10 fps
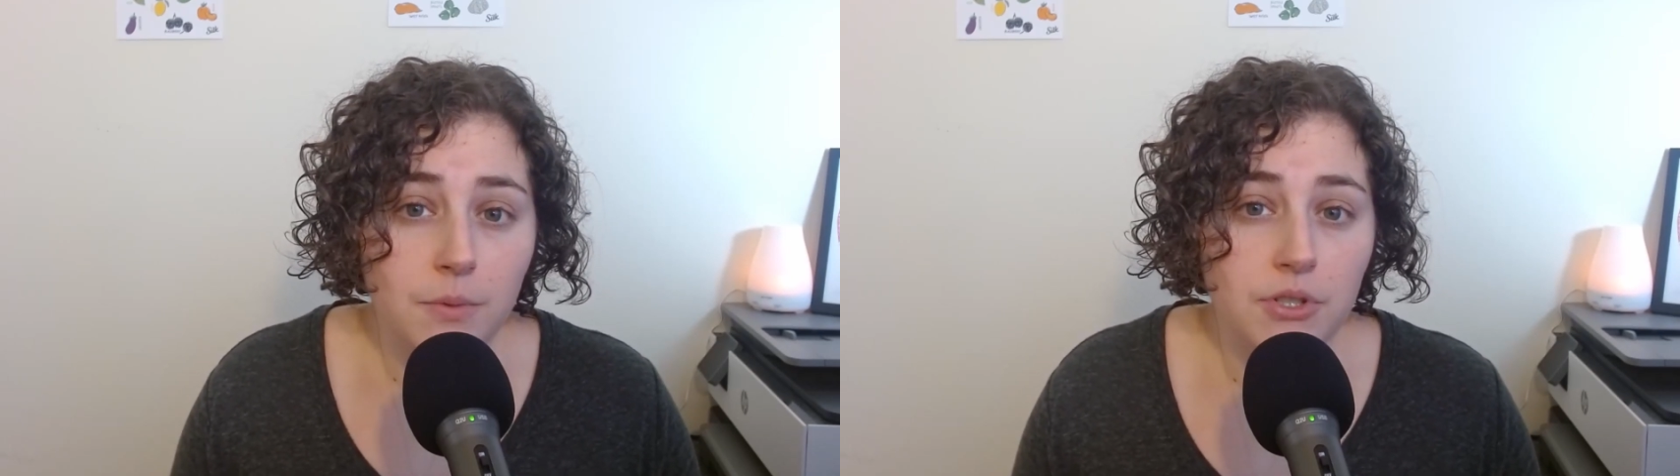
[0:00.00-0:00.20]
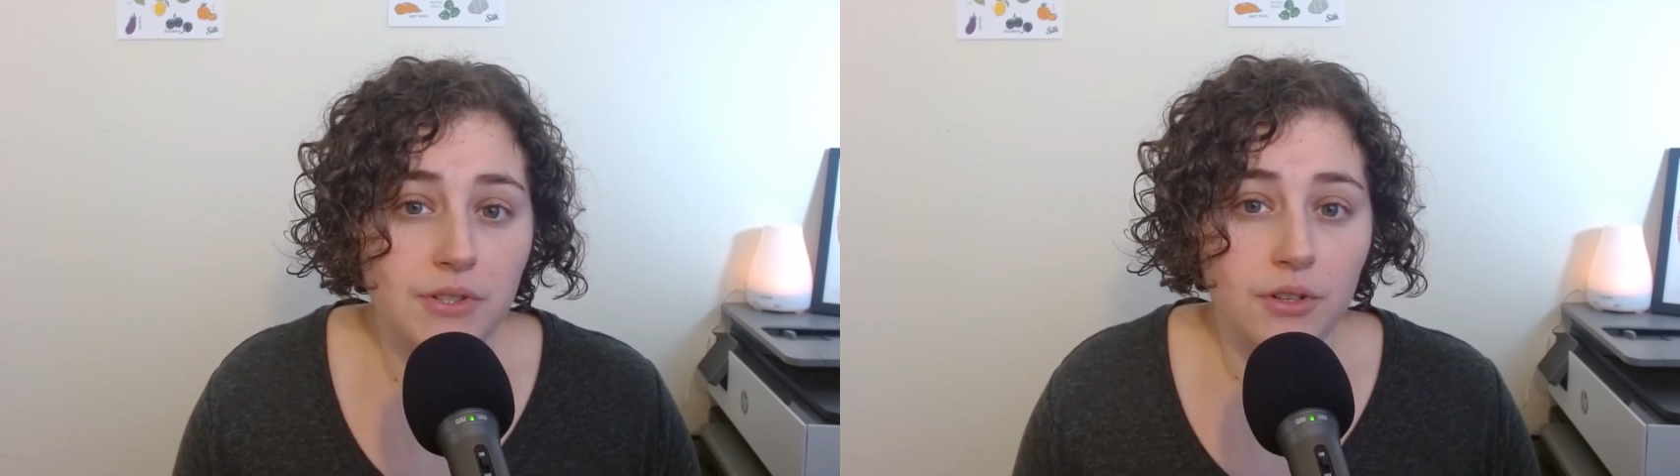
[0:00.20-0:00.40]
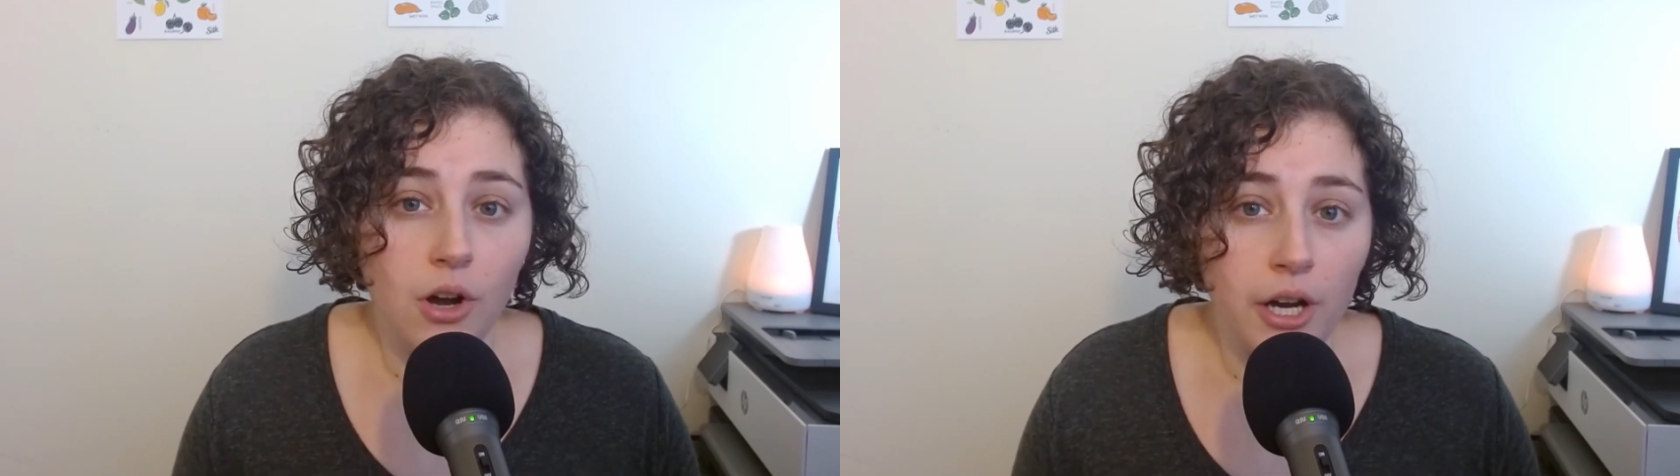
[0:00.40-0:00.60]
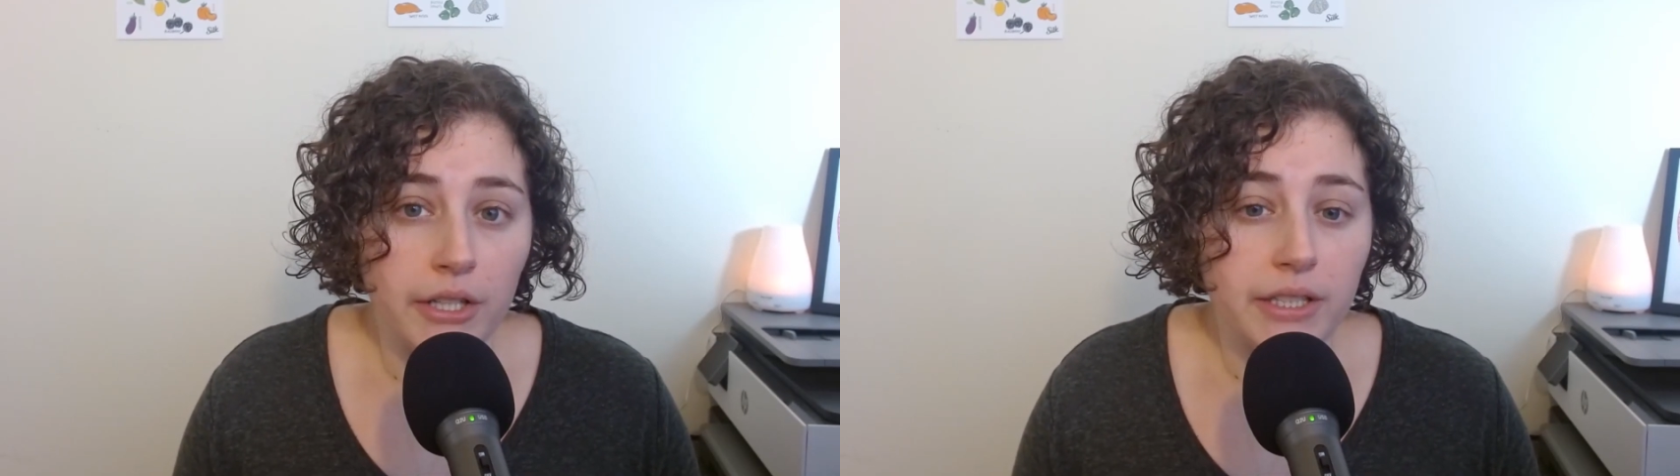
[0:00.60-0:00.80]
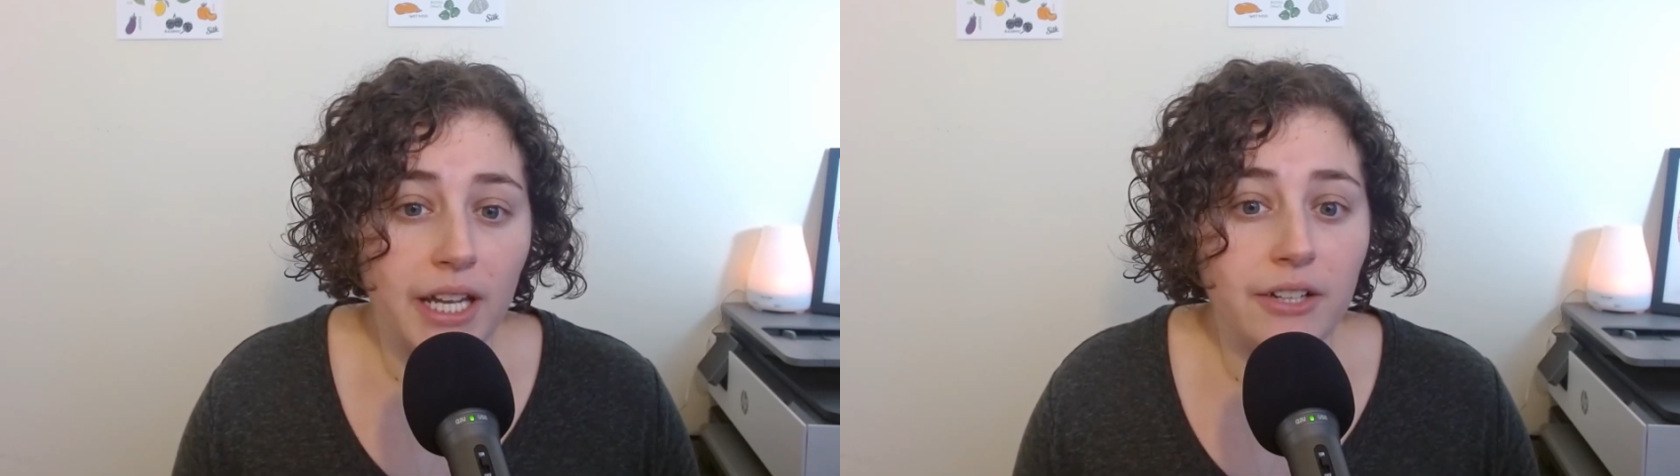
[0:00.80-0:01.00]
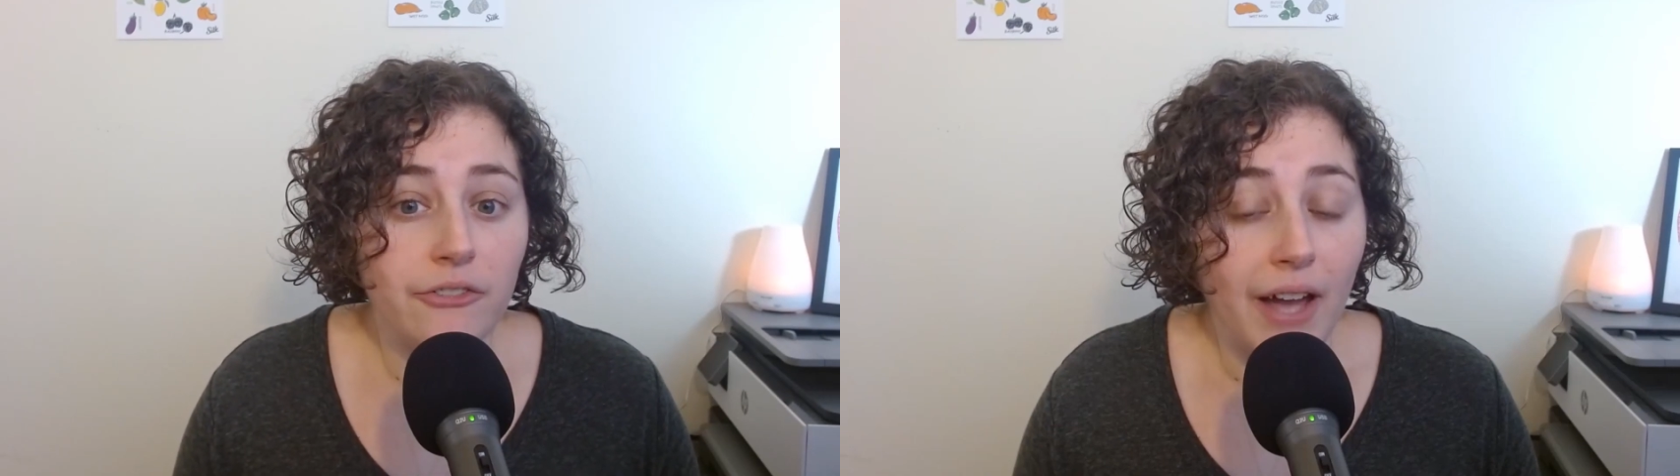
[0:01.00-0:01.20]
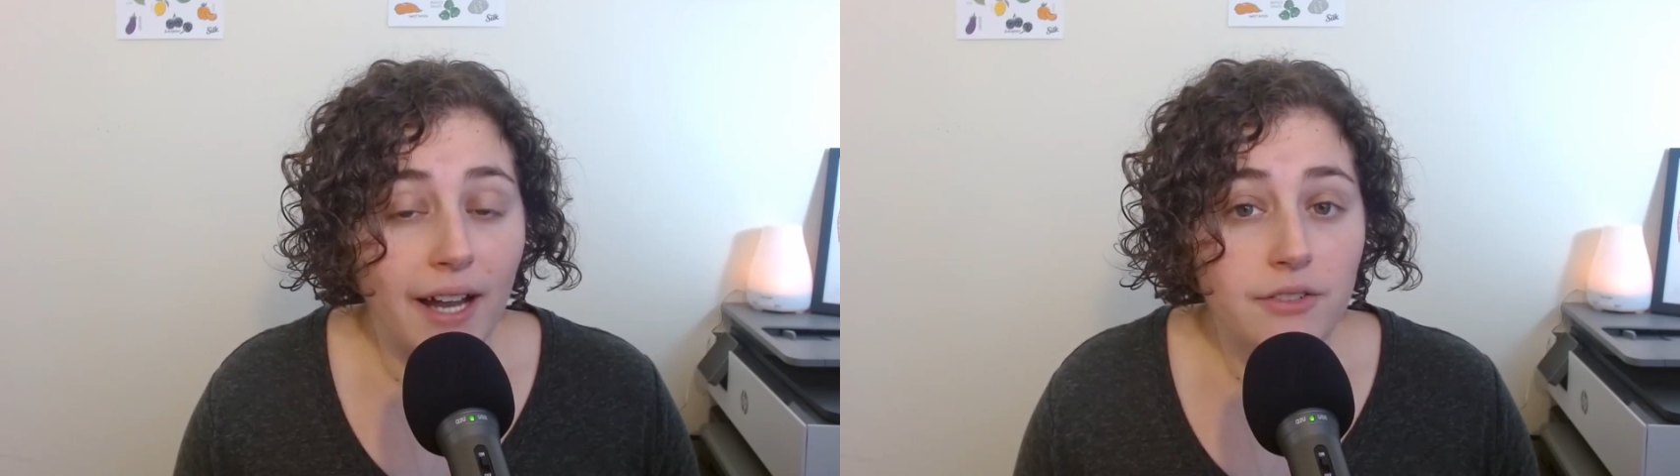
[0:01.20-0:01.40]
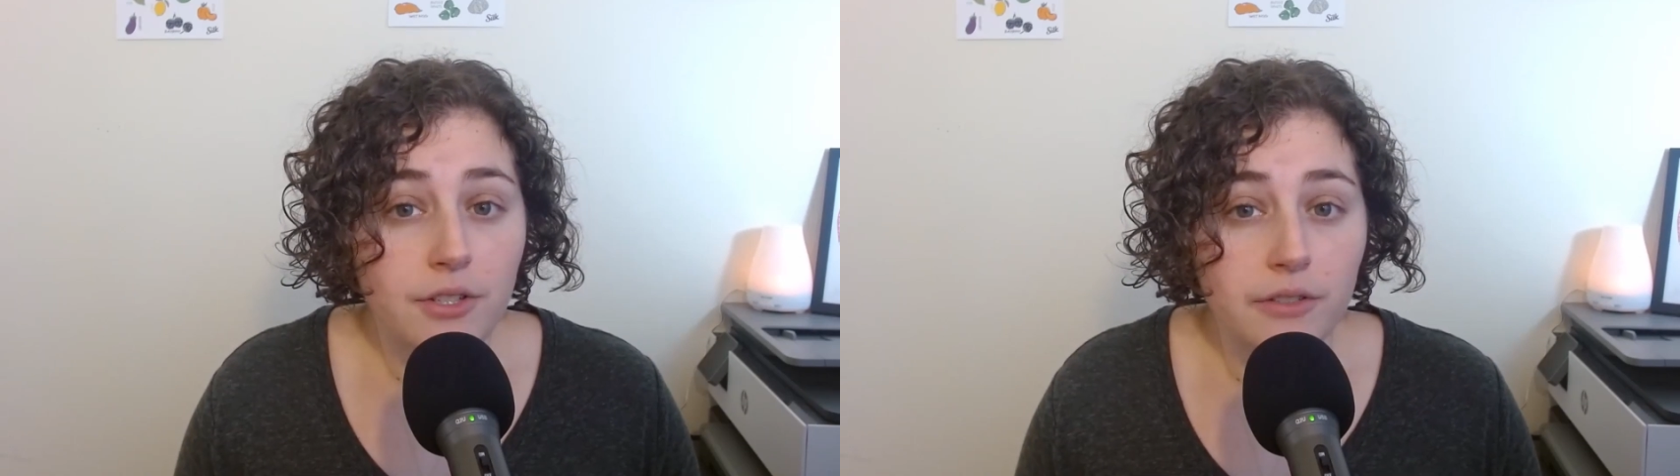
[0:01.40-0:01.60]
which is an online
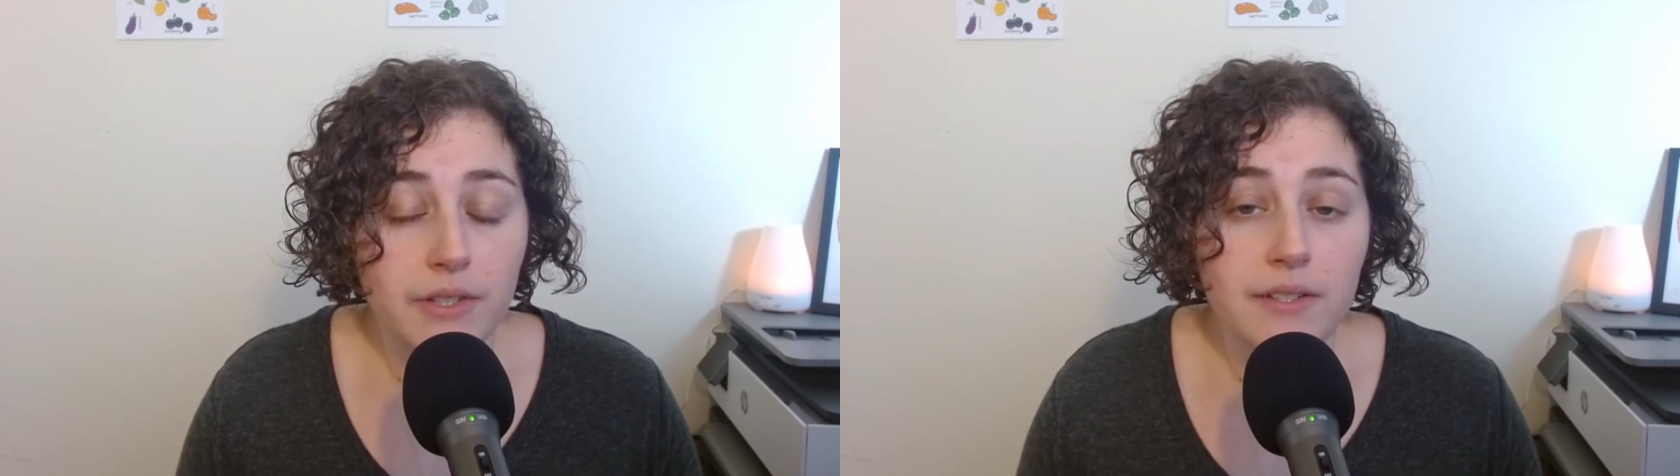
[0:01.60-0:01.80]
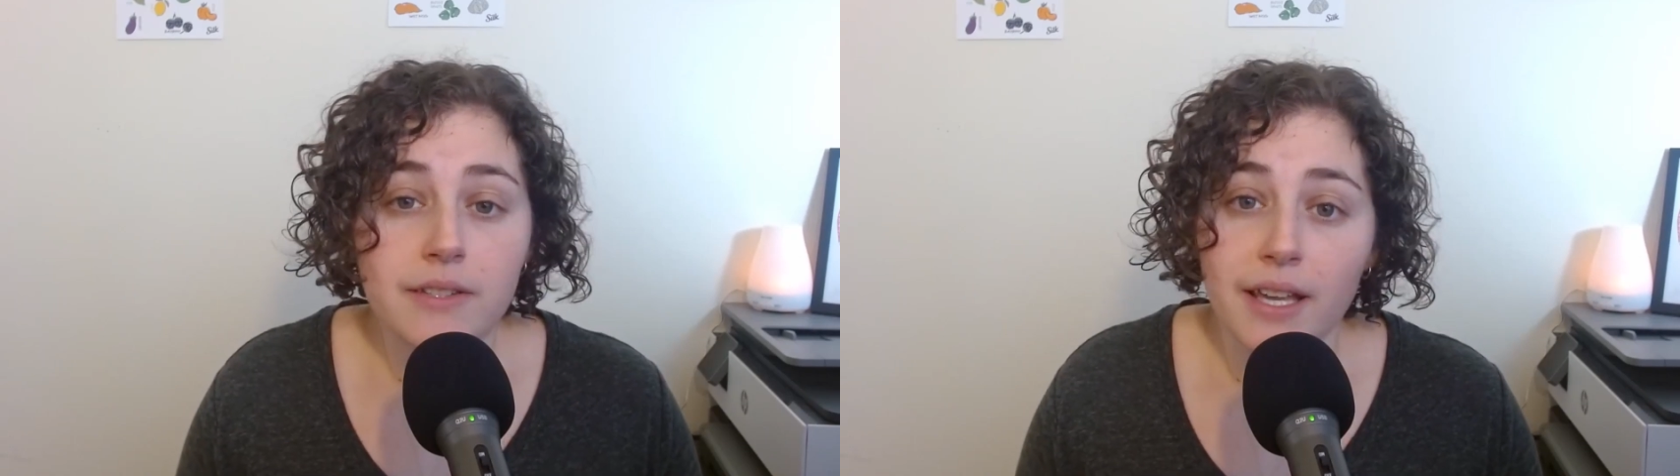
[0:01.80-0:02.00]
fax service,